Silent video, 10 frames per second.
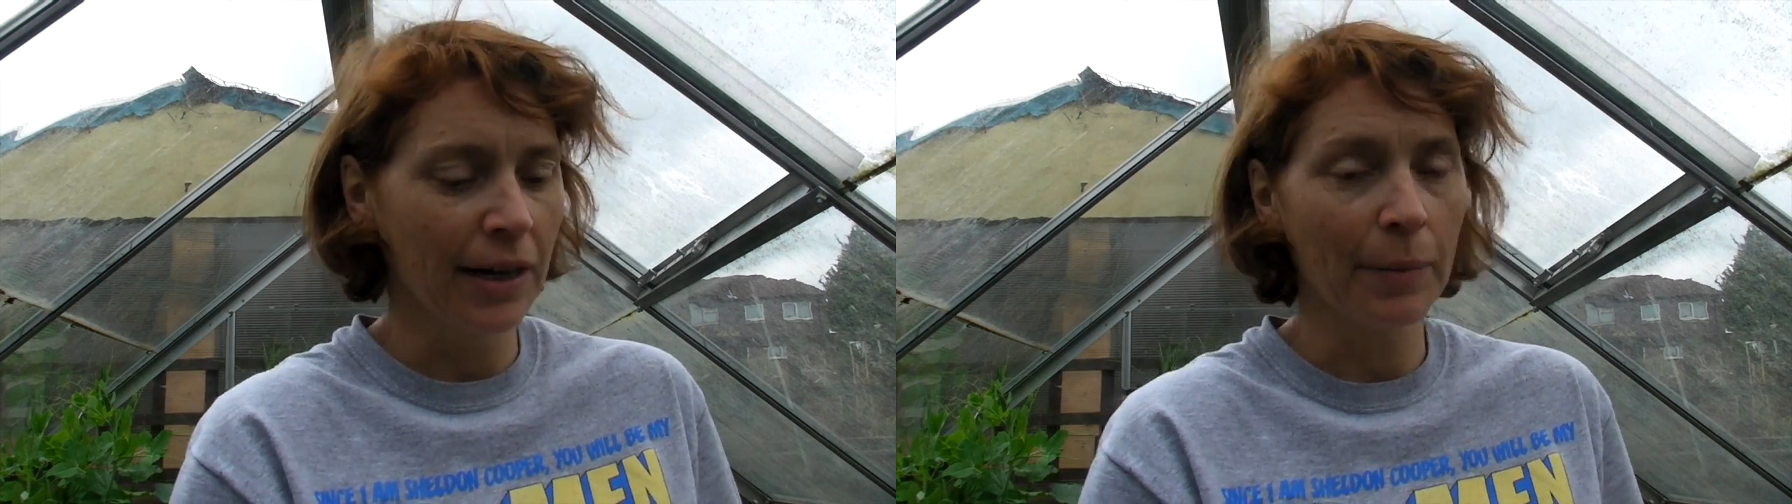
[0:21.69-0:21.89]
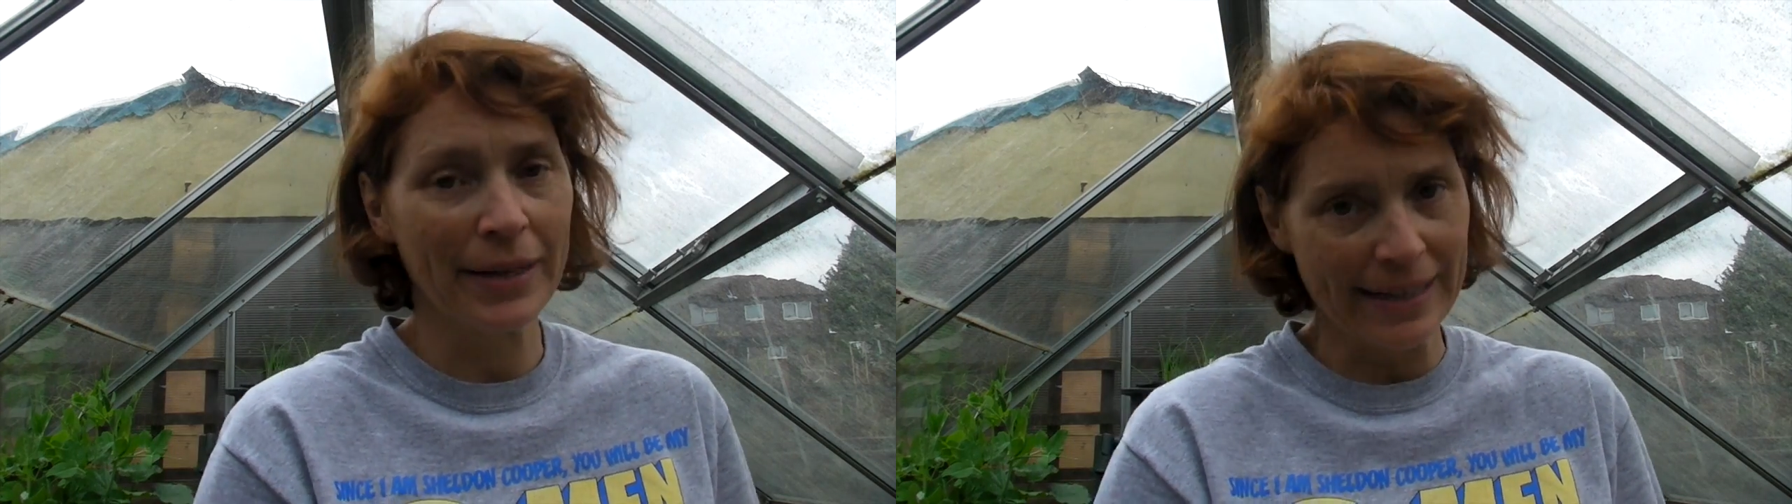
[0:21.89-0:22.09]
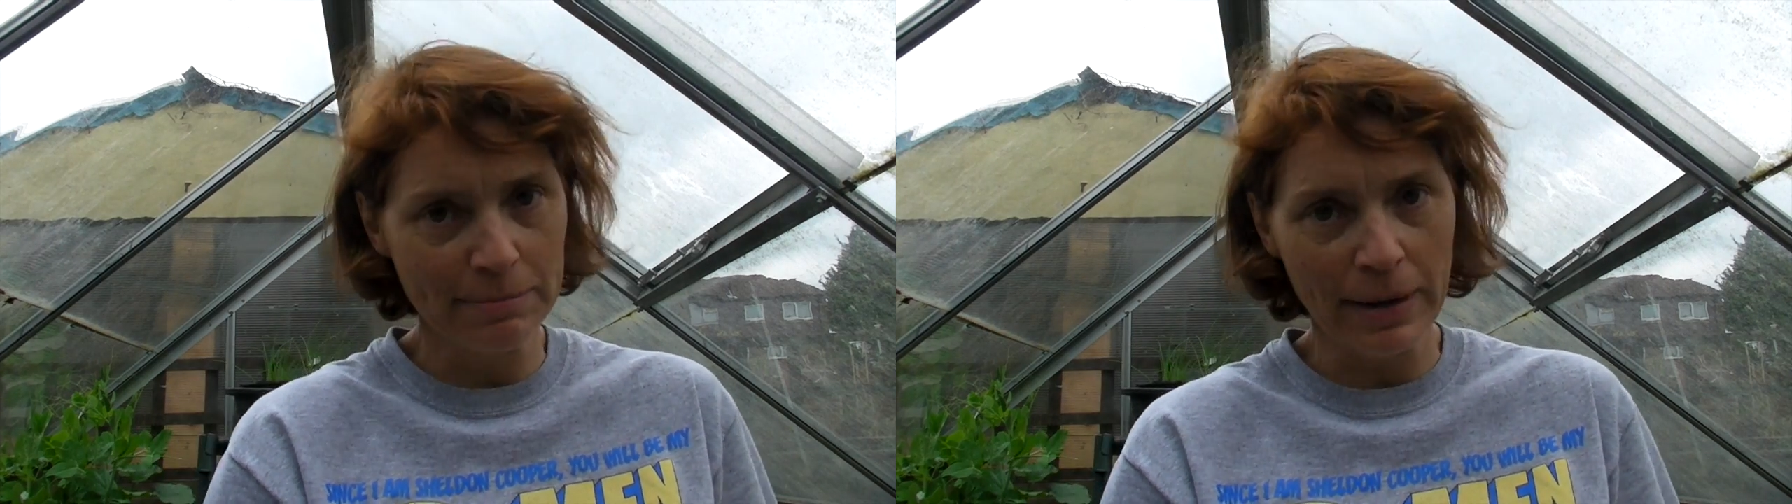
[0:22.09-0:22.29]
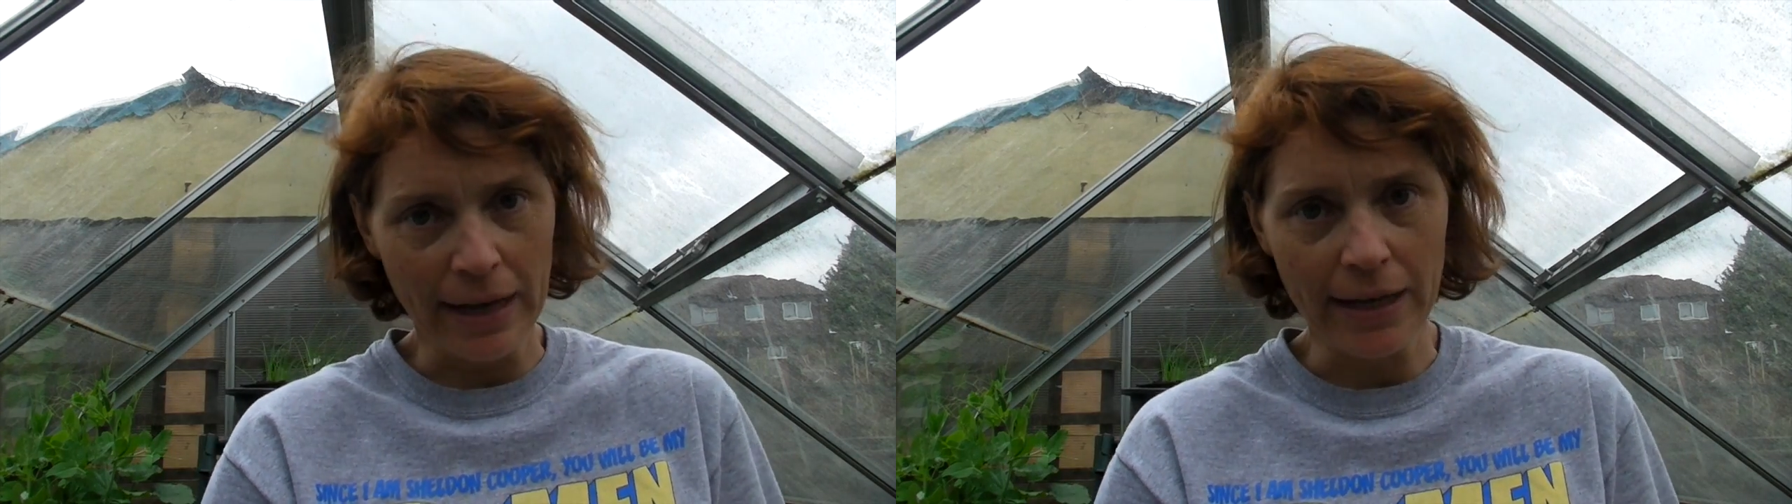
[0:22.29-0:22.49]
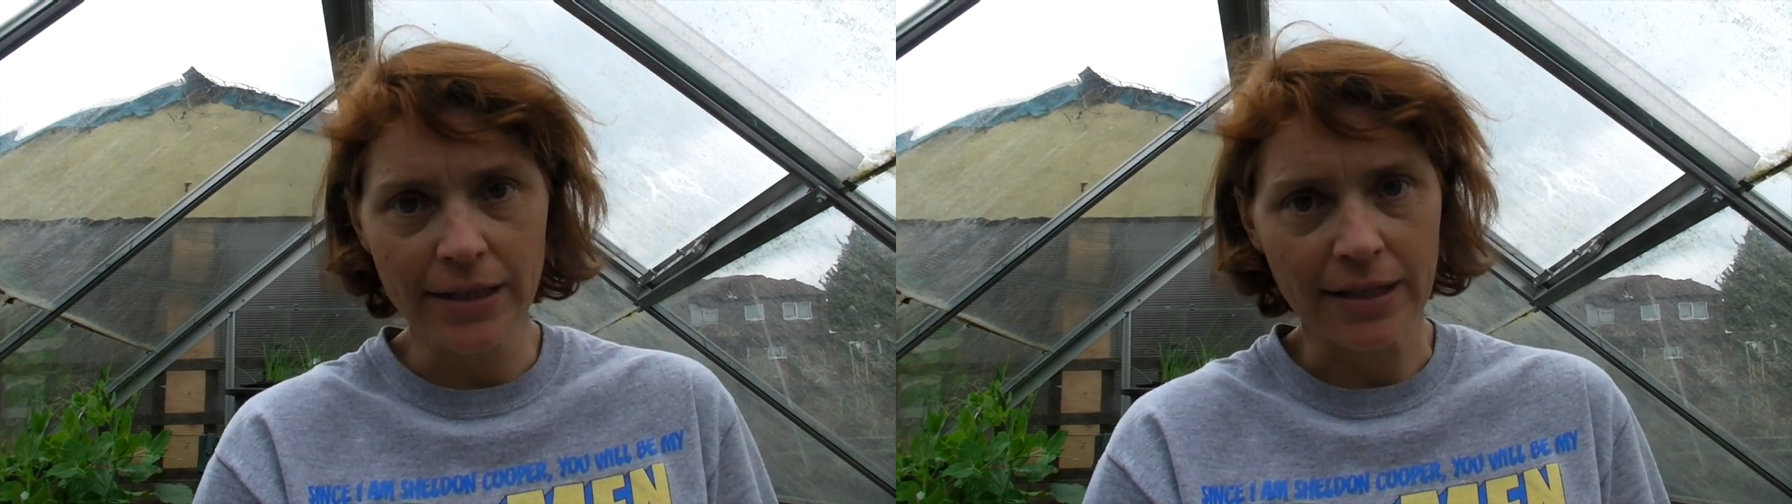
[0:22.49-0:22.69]
I mean, it's
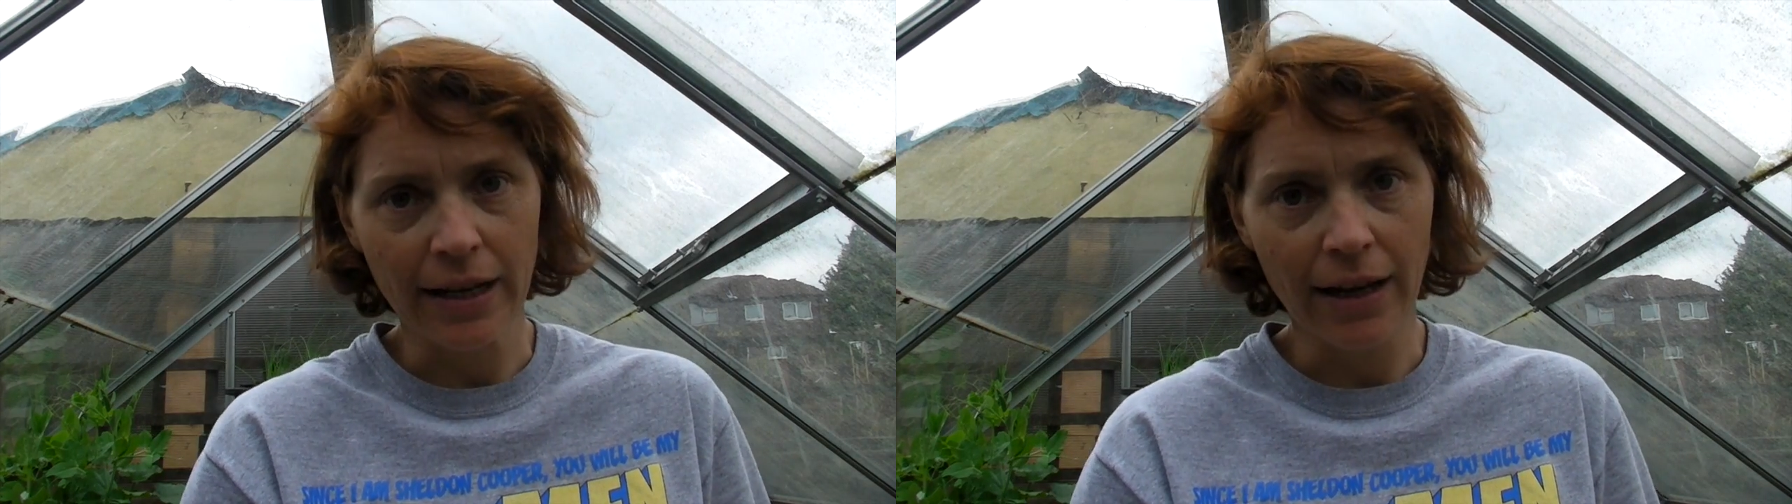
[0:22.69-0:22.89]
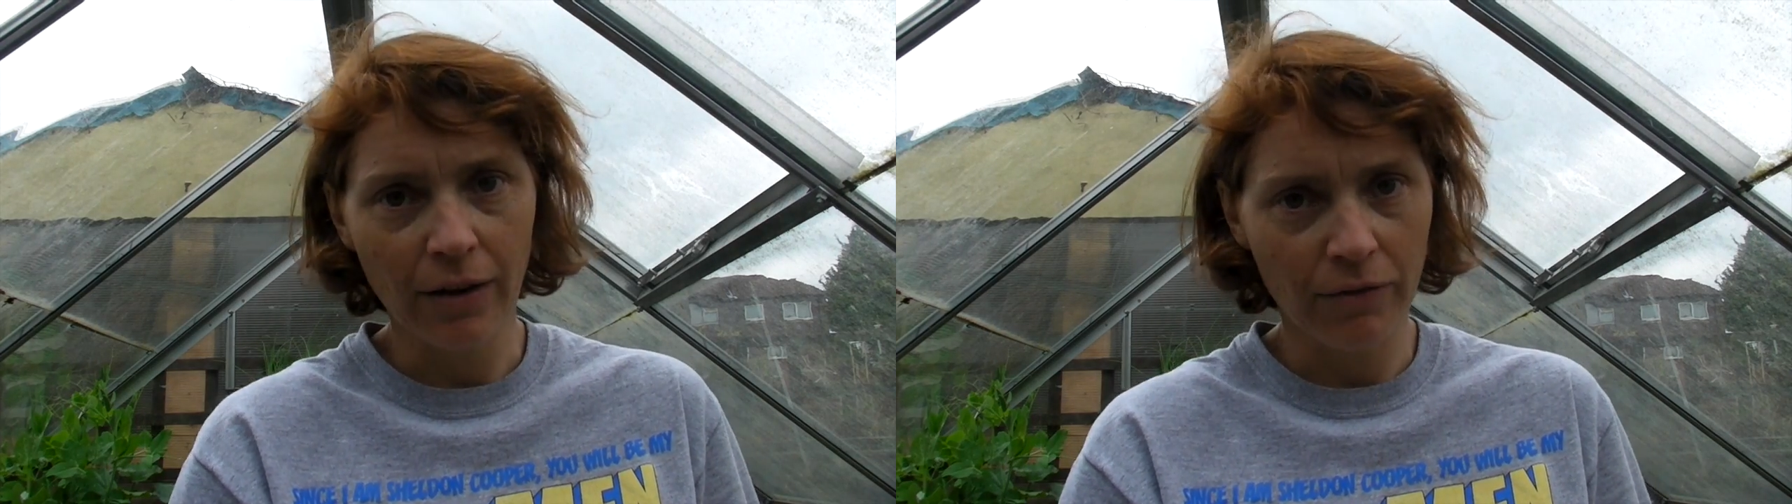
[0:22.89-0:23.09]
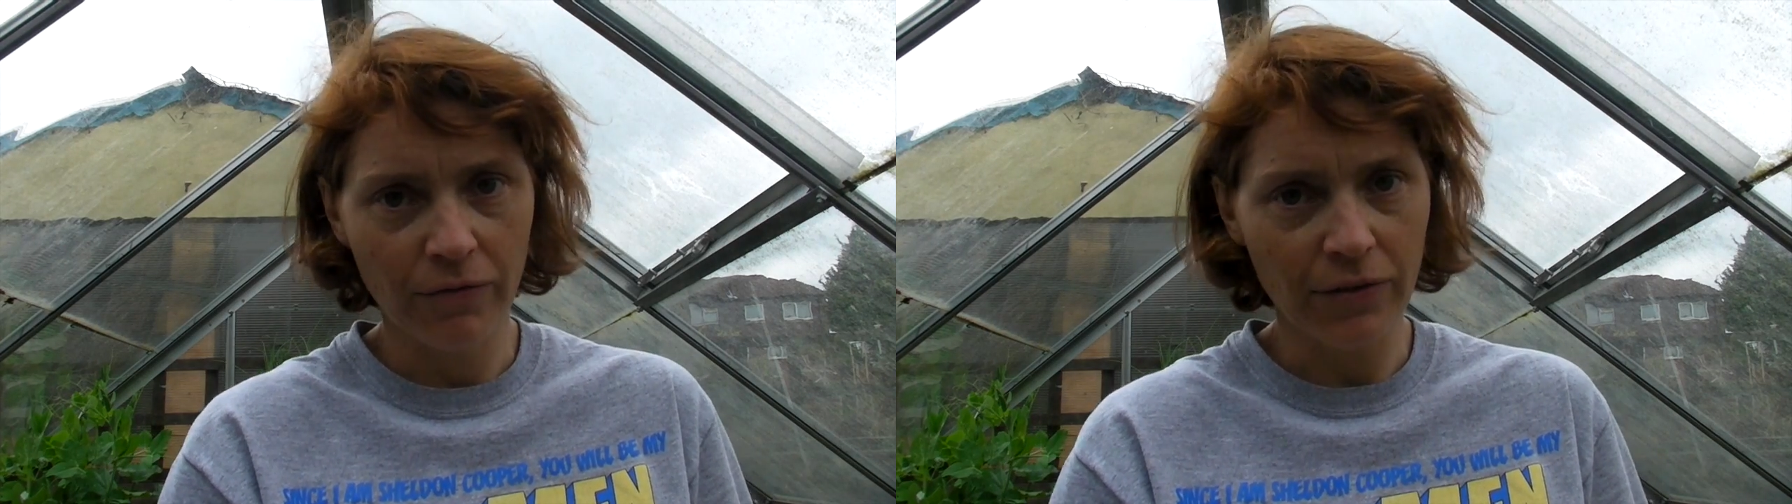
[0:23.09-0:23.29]
me, isn't it?